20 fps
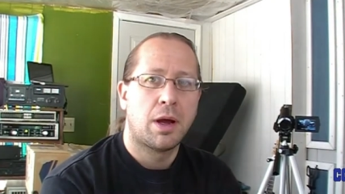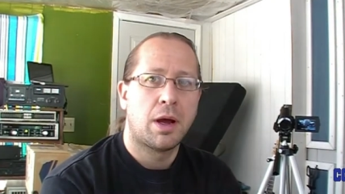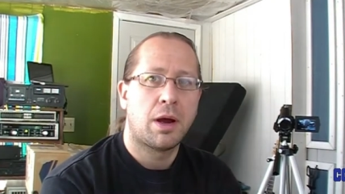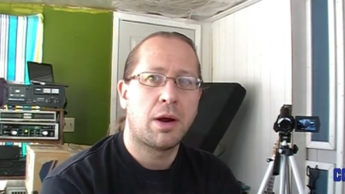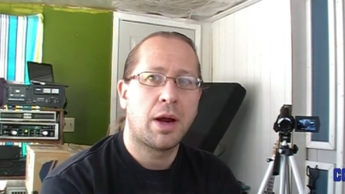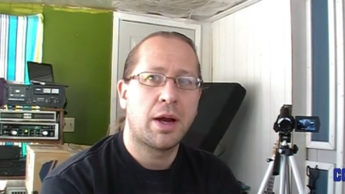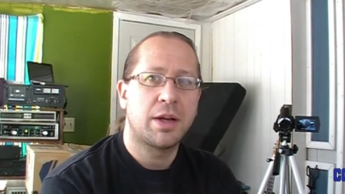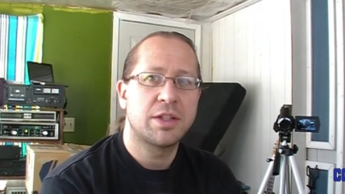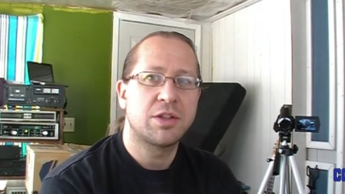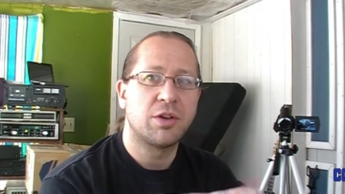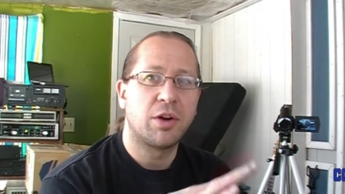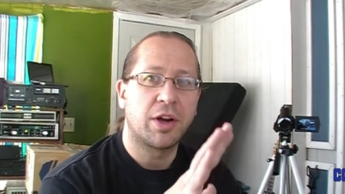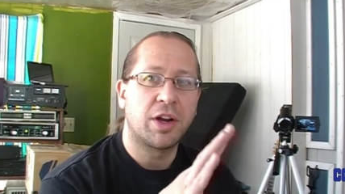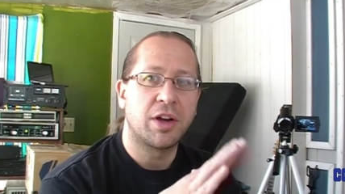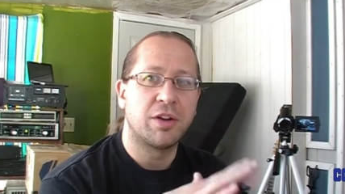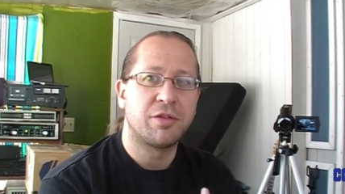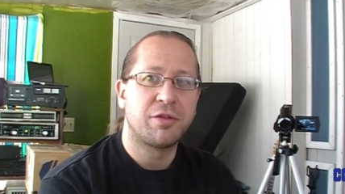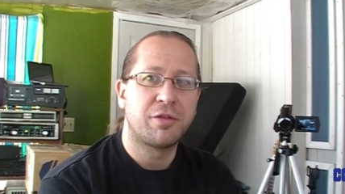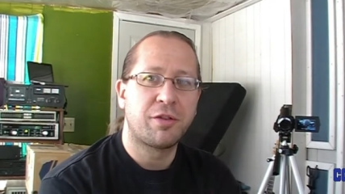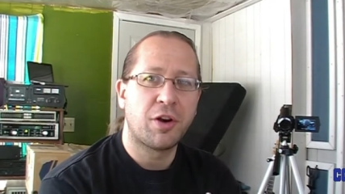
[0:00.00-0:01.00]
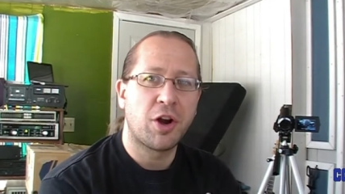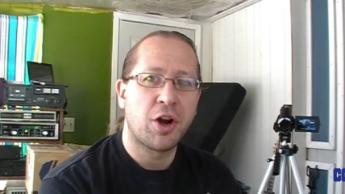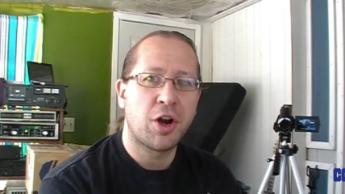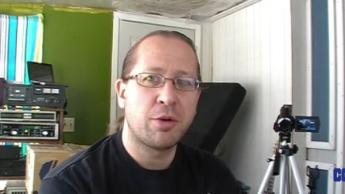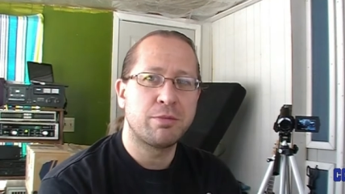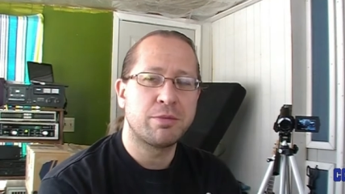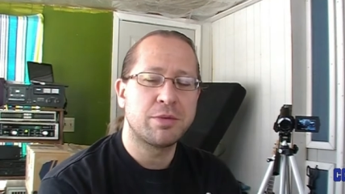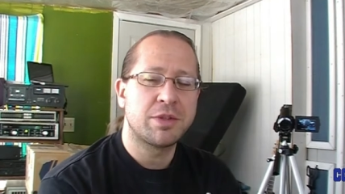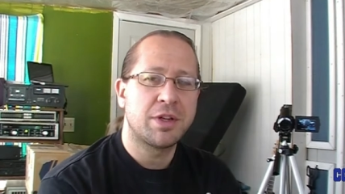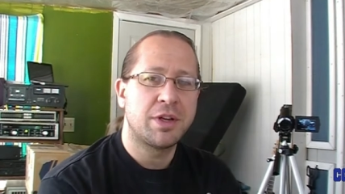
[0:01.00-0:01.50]
Alright, so I
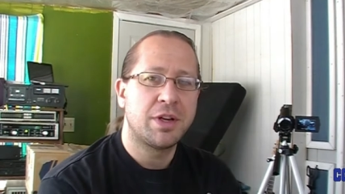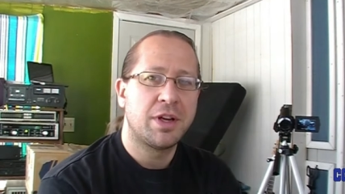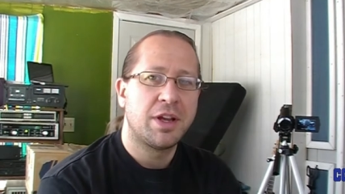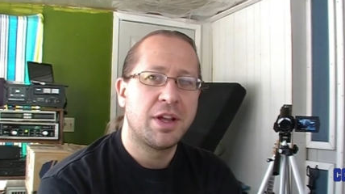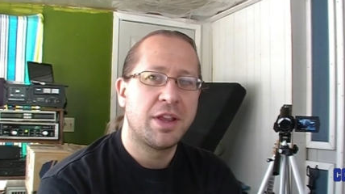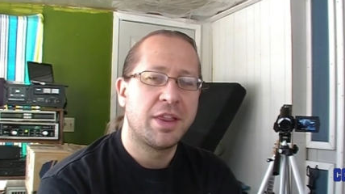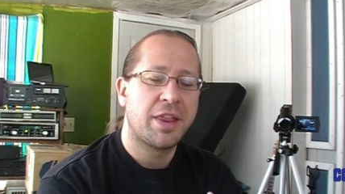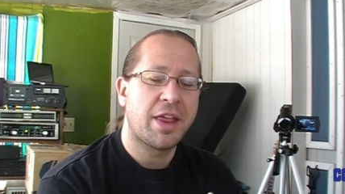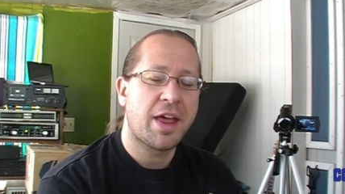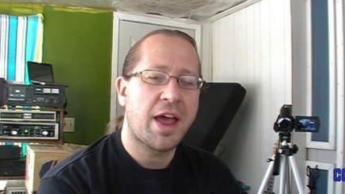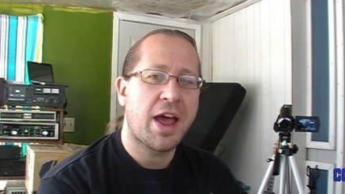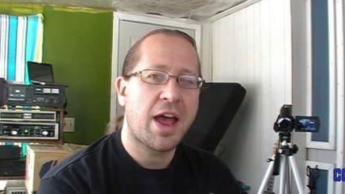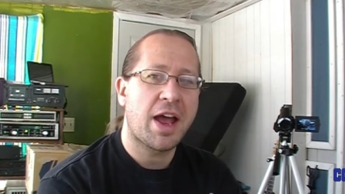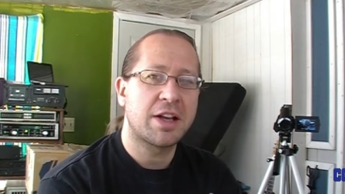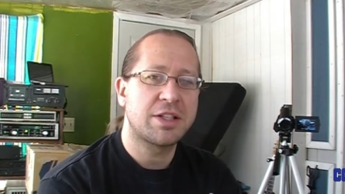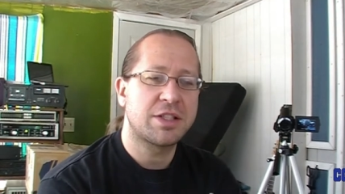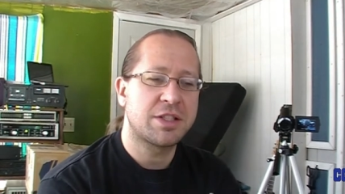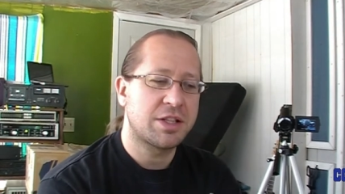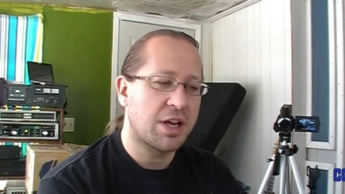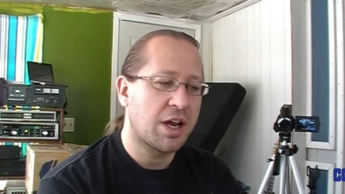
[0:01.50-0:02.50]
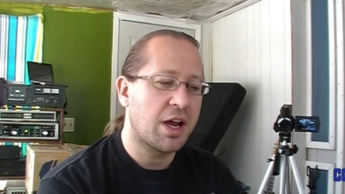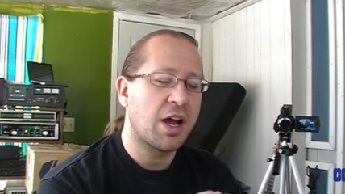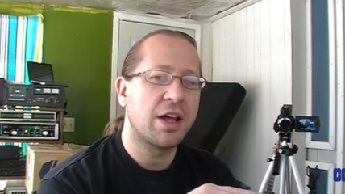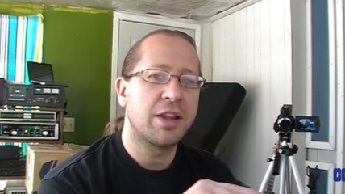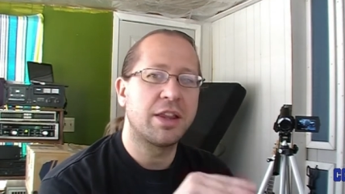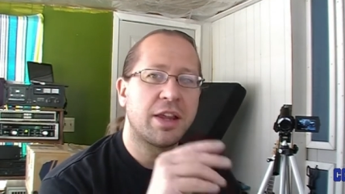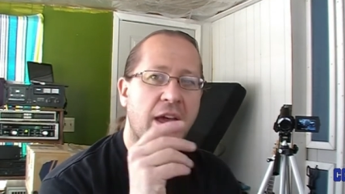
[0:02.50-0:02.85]
confirmed that uh,